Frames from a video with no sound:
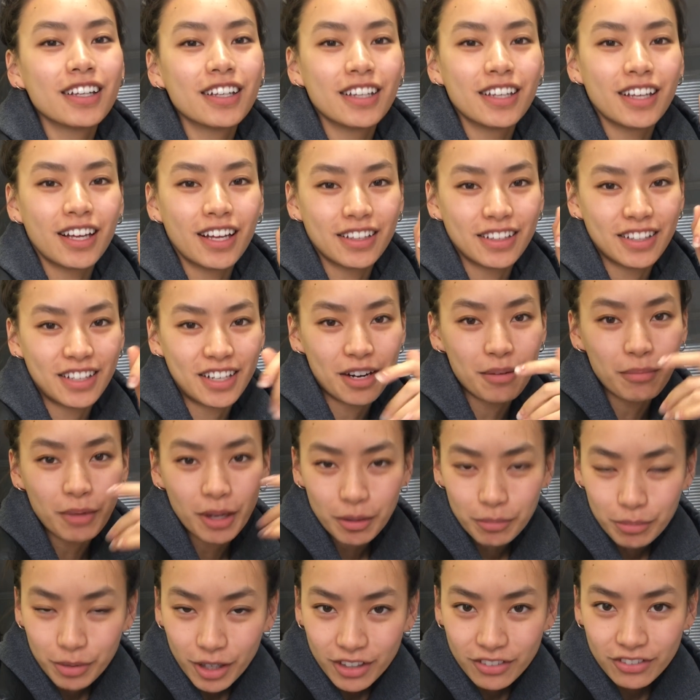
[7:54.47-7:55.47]
And then I
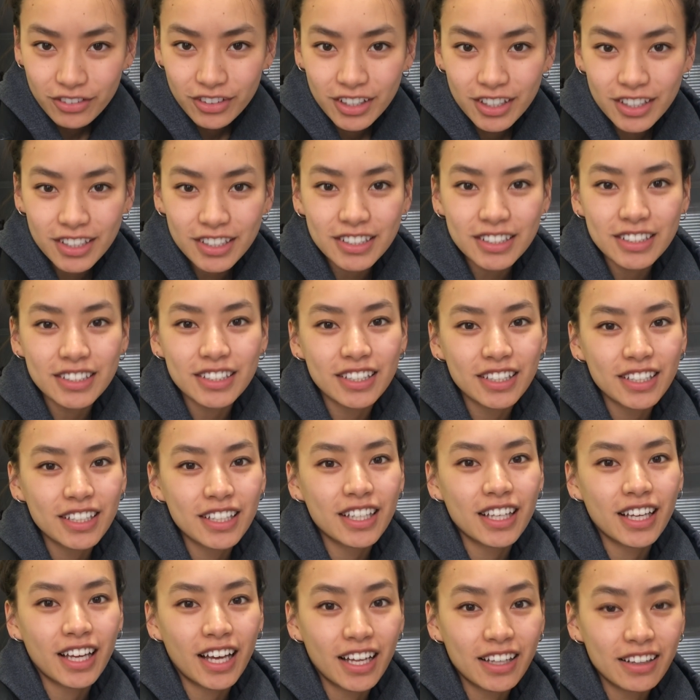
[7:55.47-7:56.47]
make breakfast,
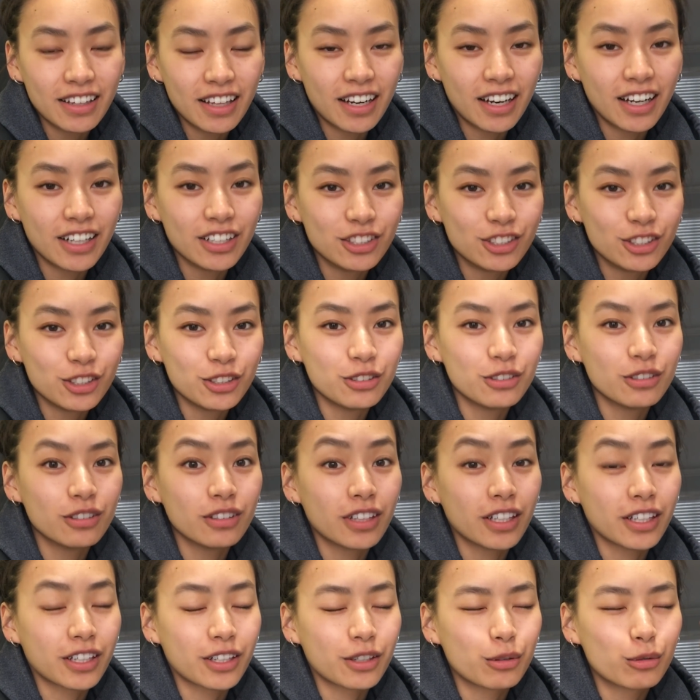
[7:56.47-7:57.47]
and then I do
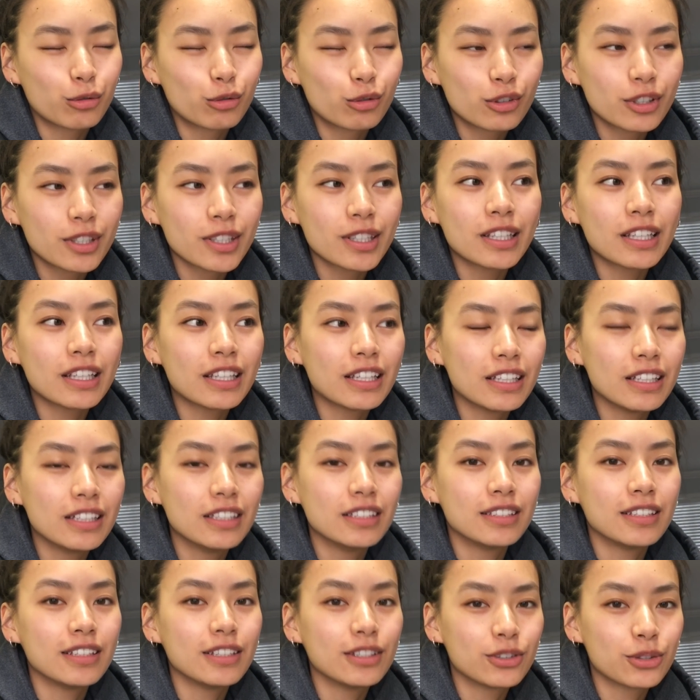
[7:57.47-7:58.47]
like a really
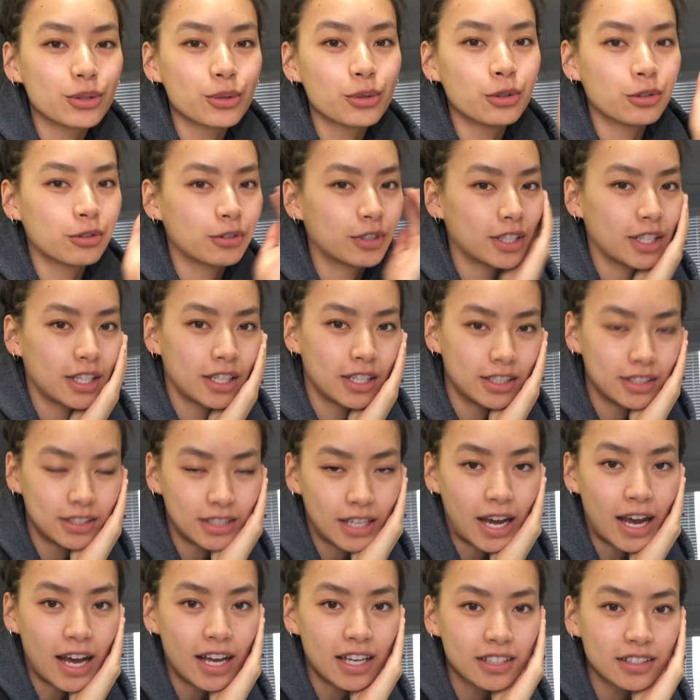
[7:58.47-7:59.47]
easy school-related
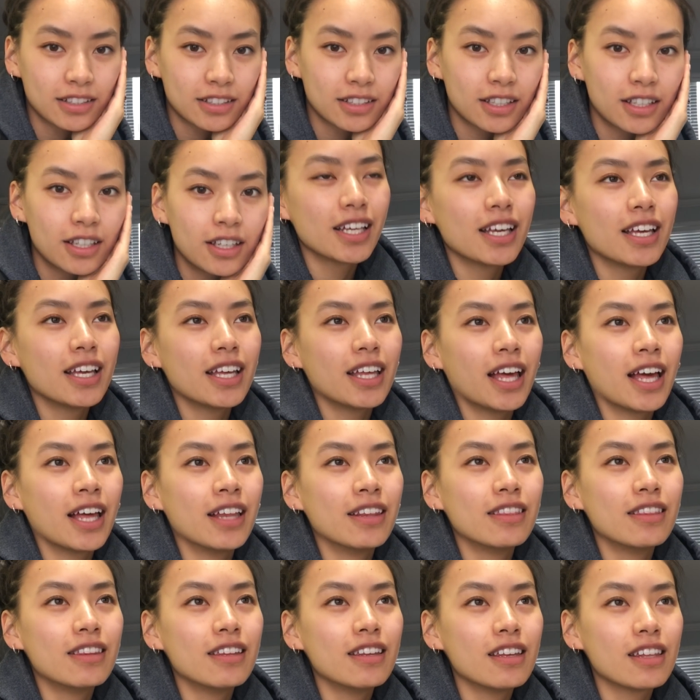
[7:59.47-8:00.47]
task.
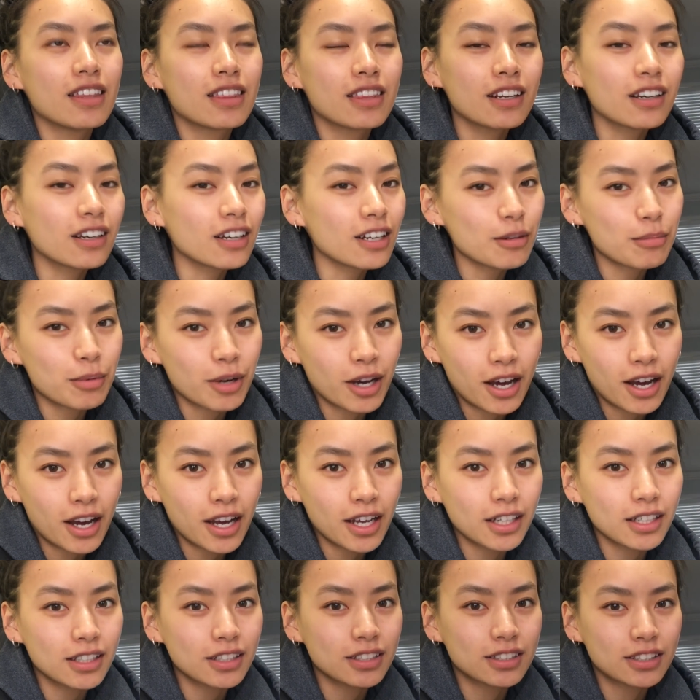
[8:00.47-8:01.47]
And the theory
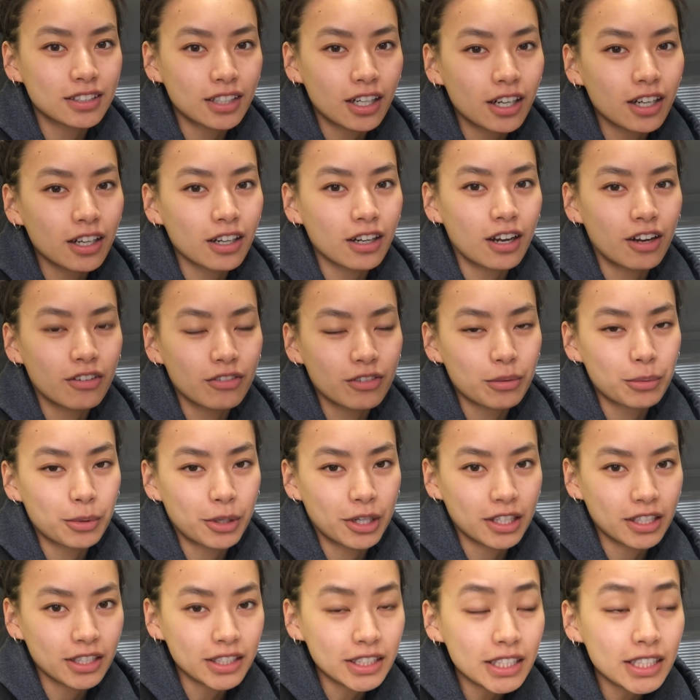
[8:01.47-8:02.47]
behind starting off the
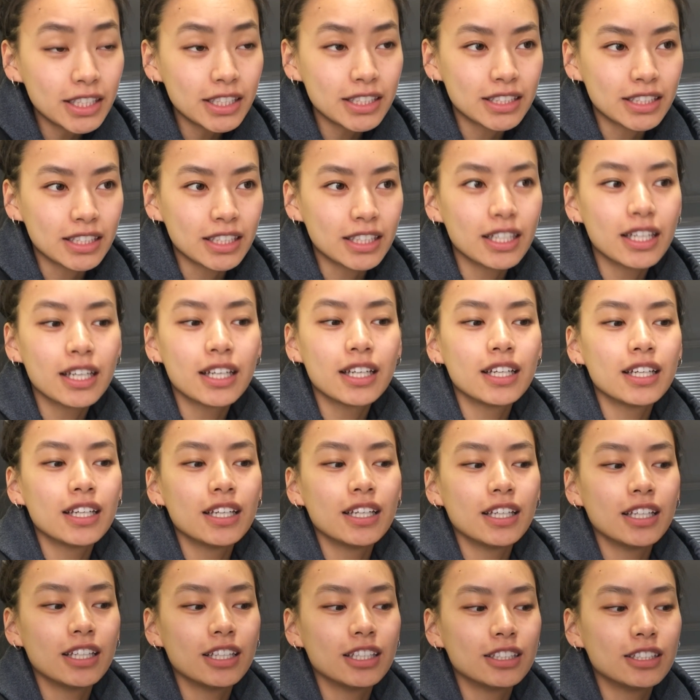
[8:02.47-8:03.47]
morning easy
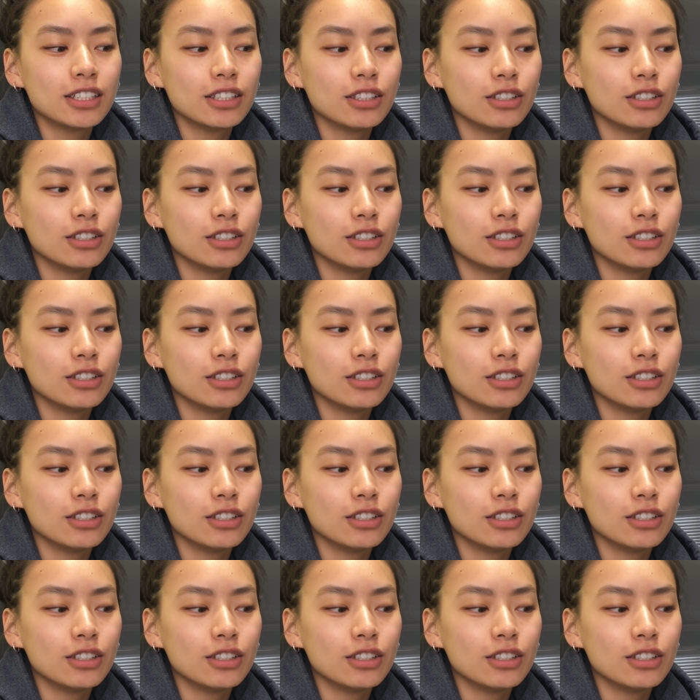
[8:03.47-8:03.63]
is